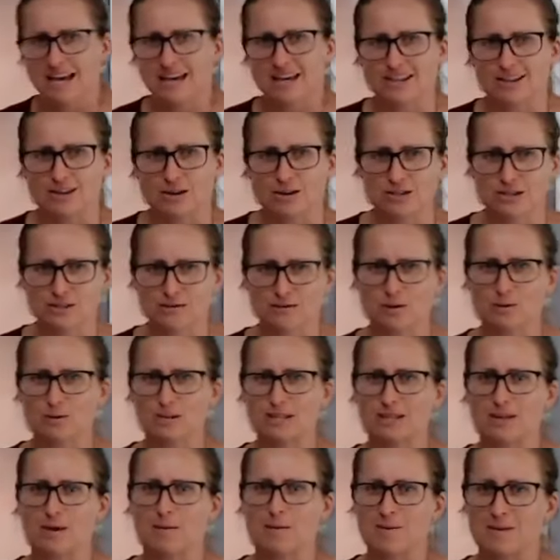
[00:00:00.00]
Those of you
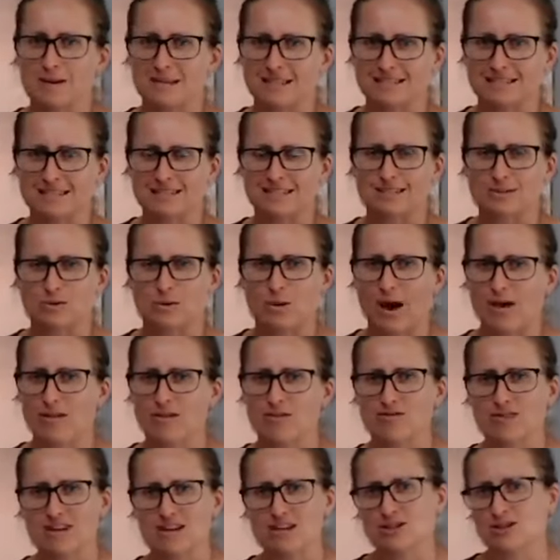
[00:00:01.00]
with Thermomixes or other
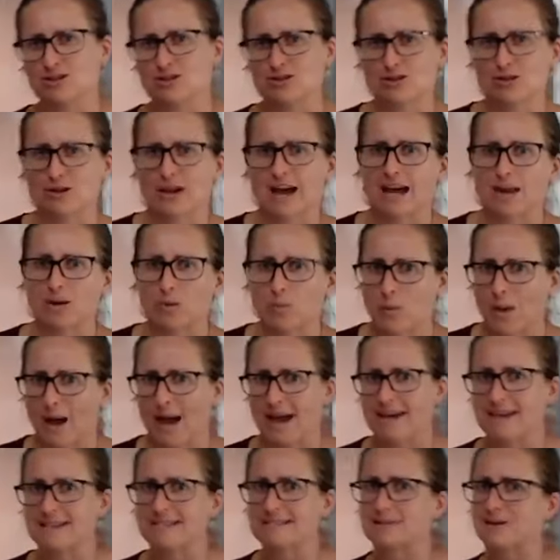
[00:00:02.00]
things, you know how to
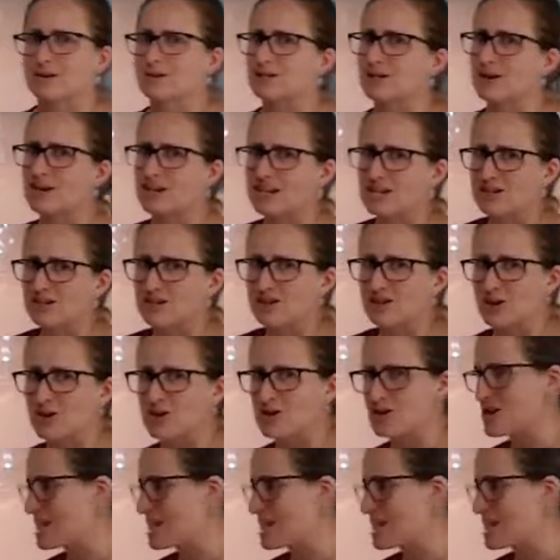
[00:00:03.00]
weigh, so I don't need to show you